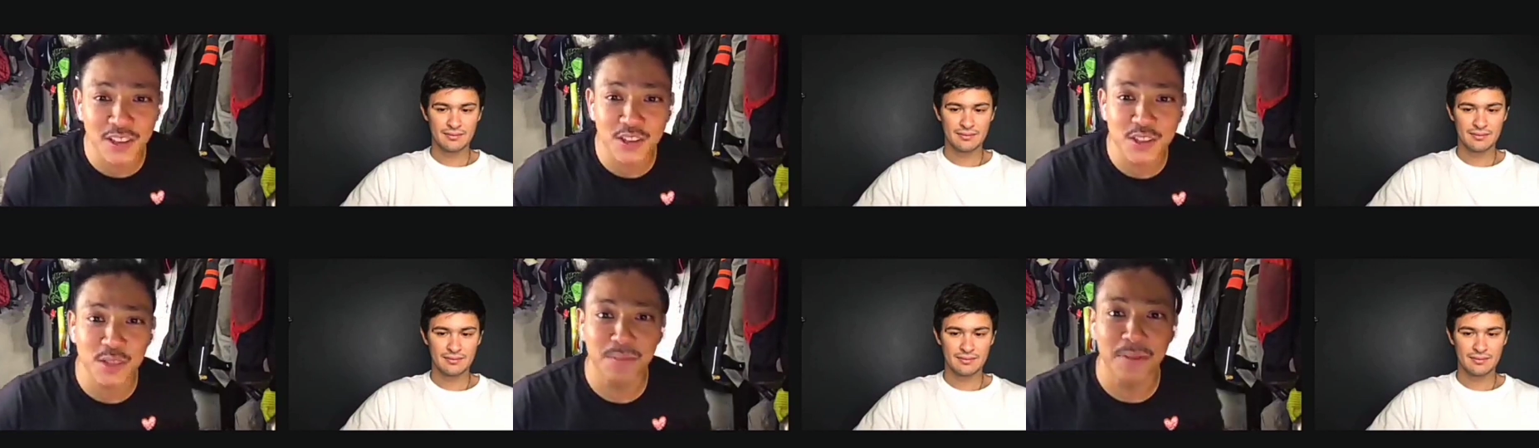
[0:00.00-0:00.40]

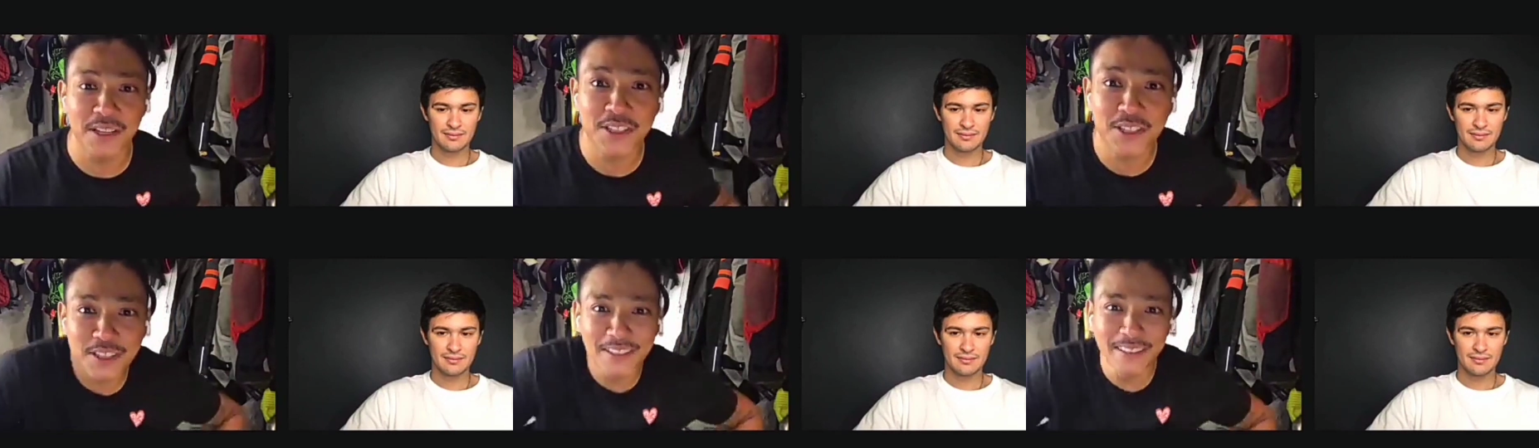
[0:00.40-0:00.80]
Speaker 1: thank you so
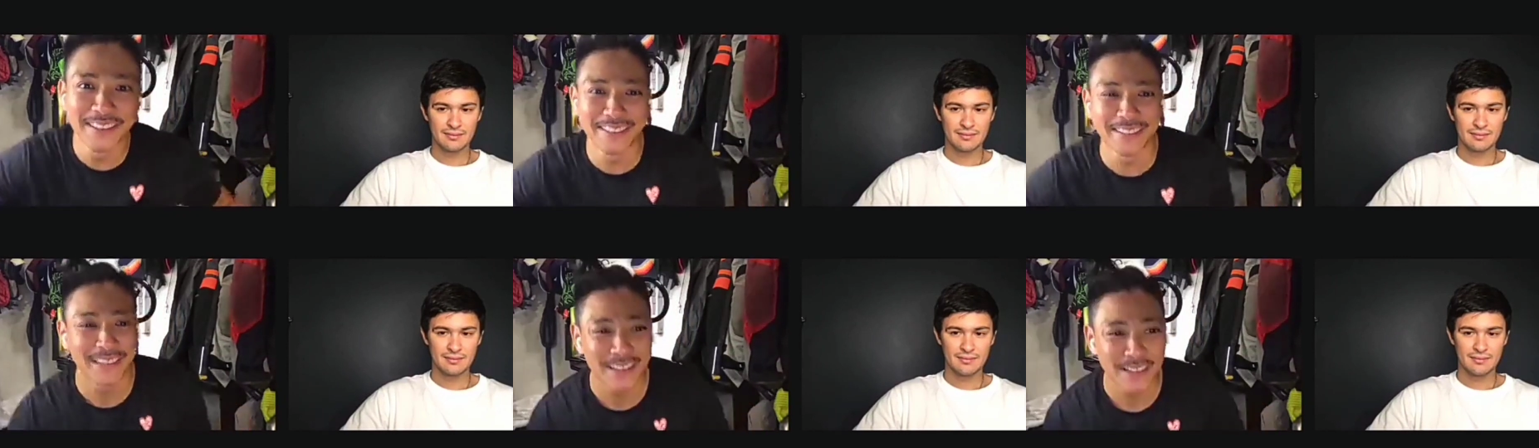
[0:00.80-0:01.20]
much.
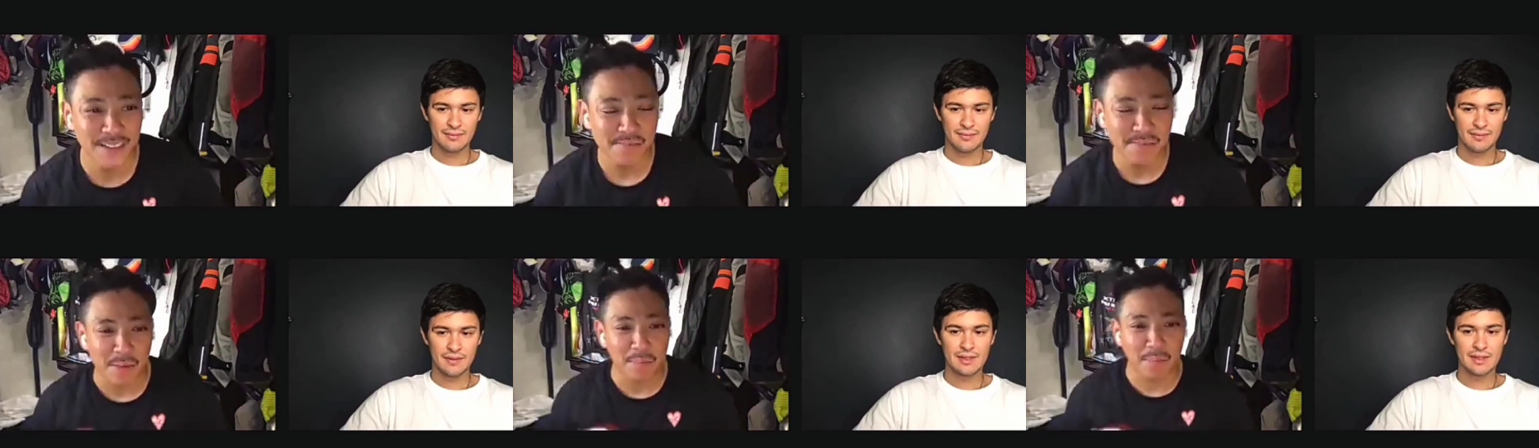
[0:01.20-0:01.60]

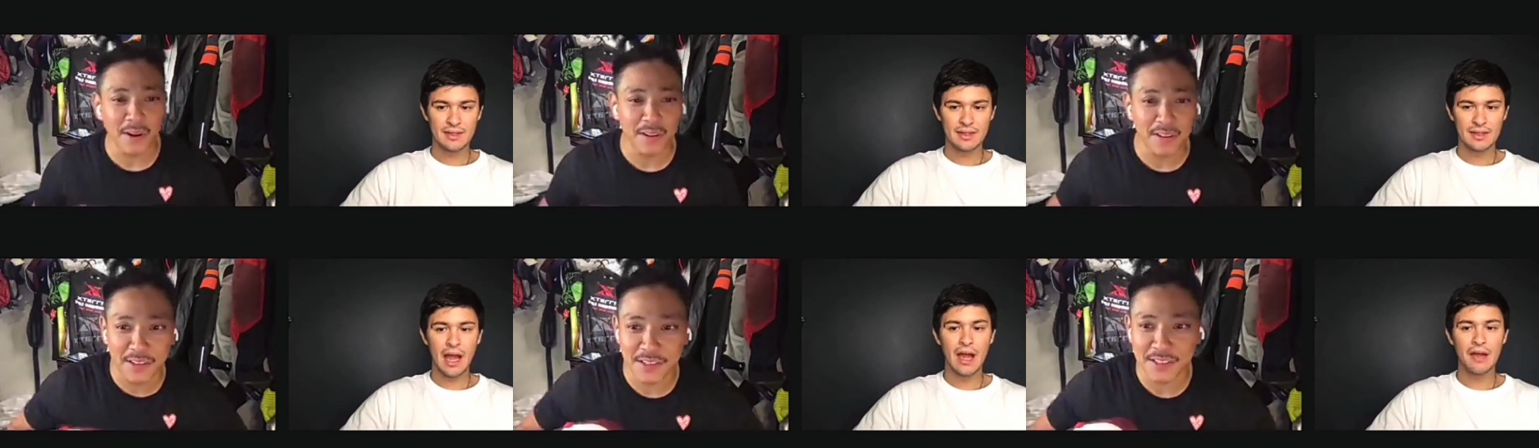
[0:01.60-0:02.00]
My
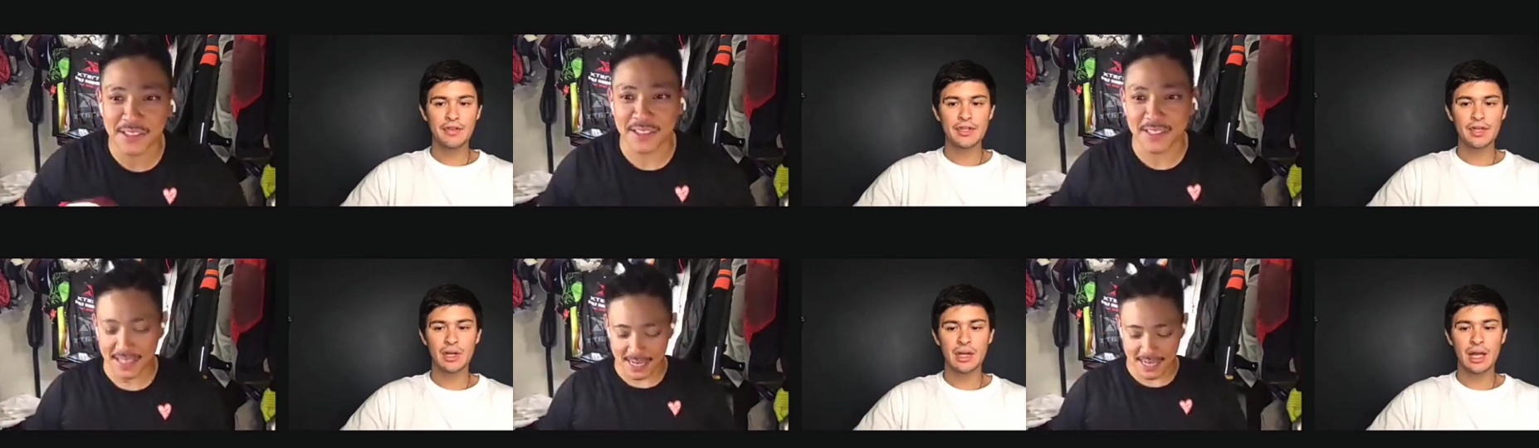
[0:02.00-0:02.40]

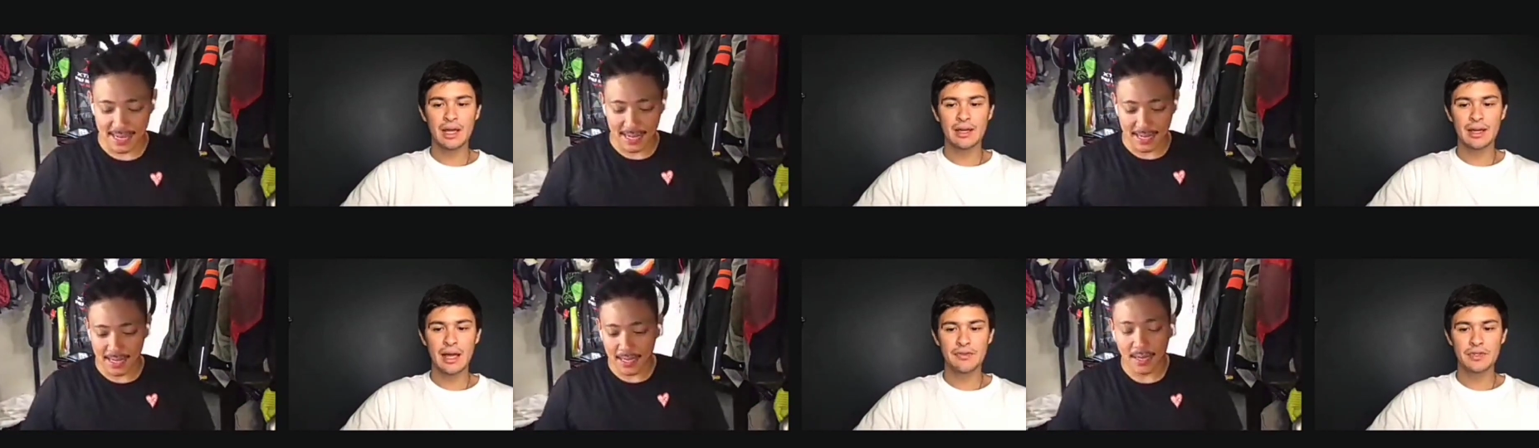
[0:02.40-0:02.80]
partners.
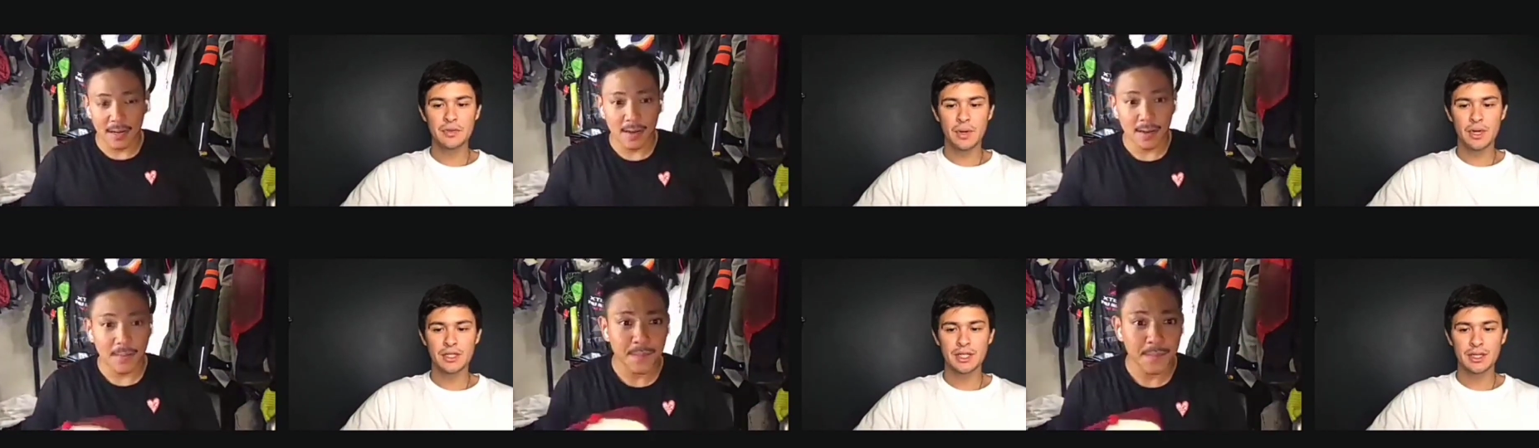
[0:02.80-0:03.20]
Speaker 2: And Javi's
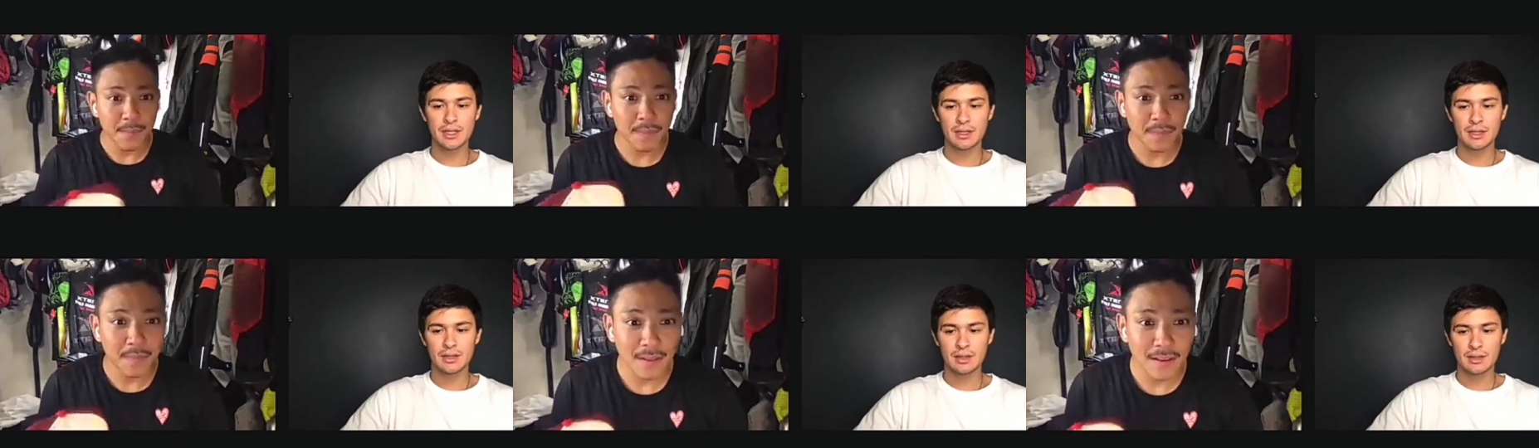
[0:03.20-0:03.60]

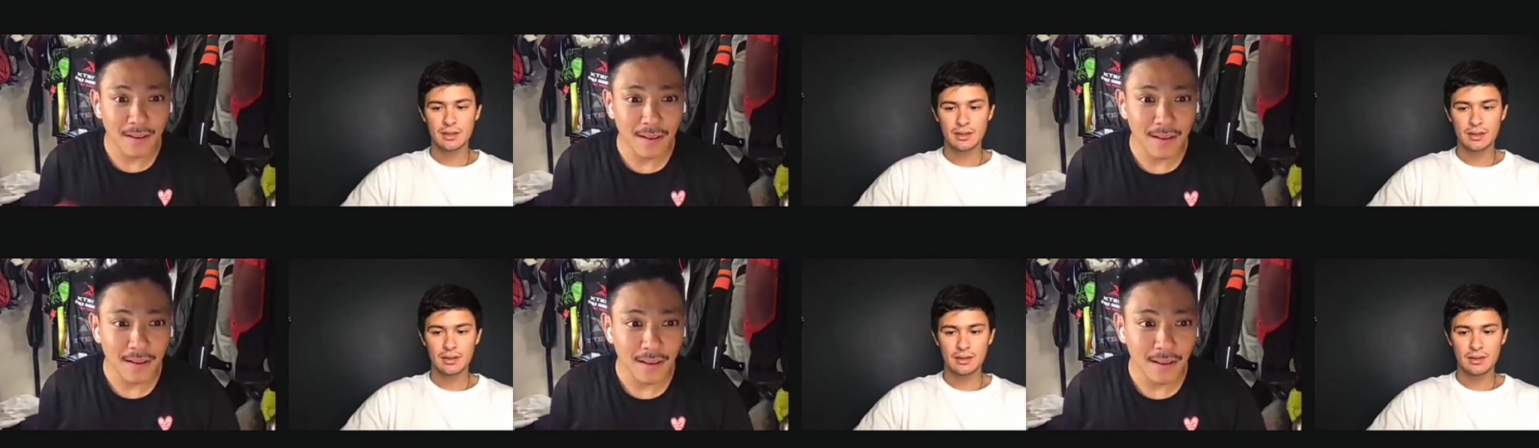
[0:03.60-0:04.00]
watching.
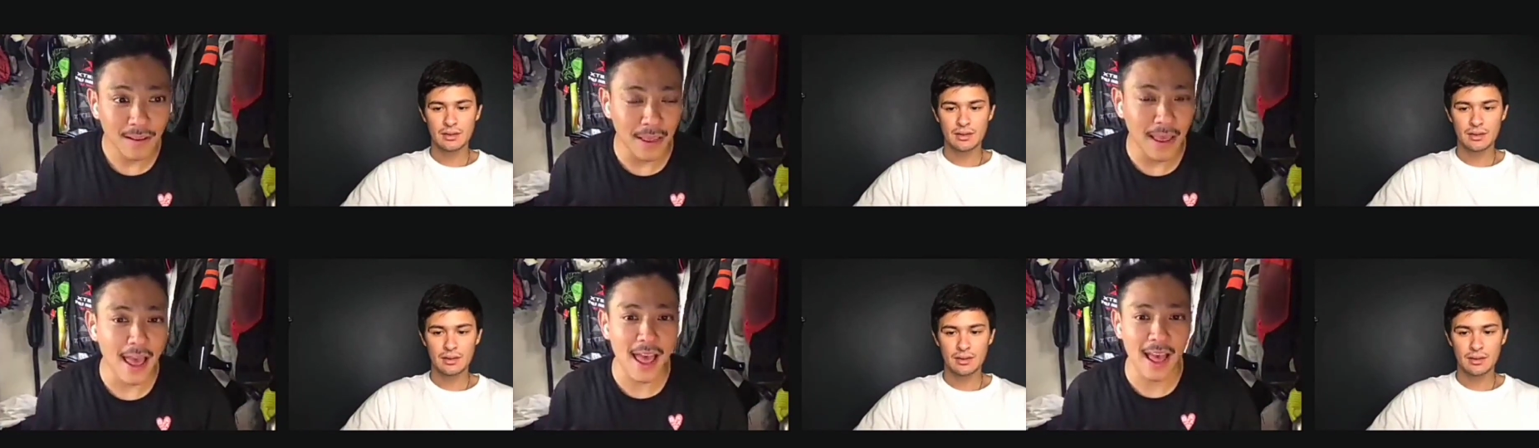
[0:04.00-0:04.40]

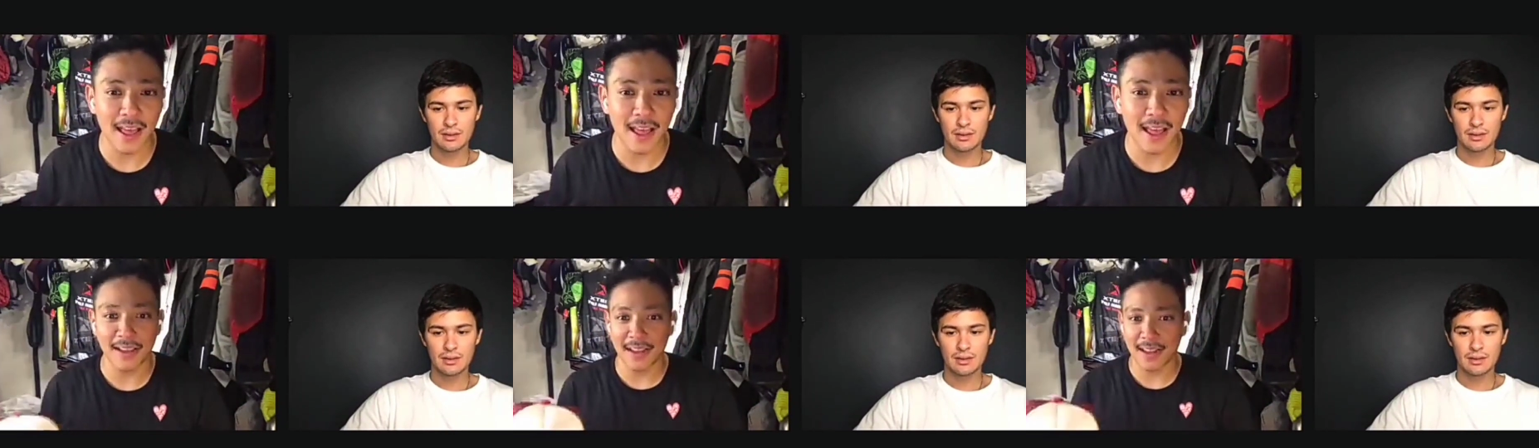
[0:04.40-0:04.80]

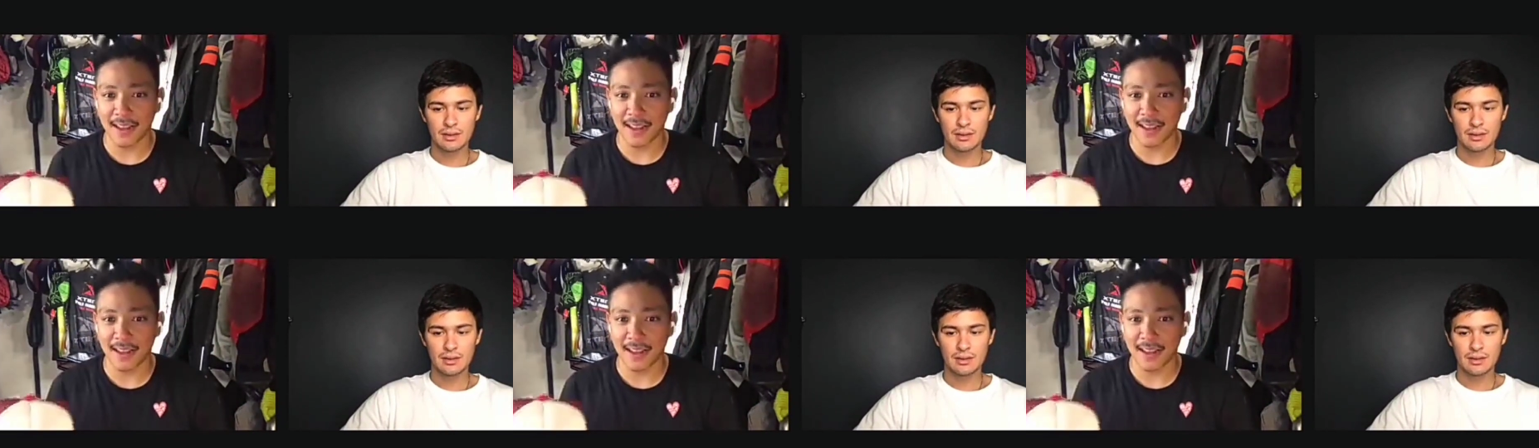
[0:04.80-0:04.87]
Speaker 1: Yeah.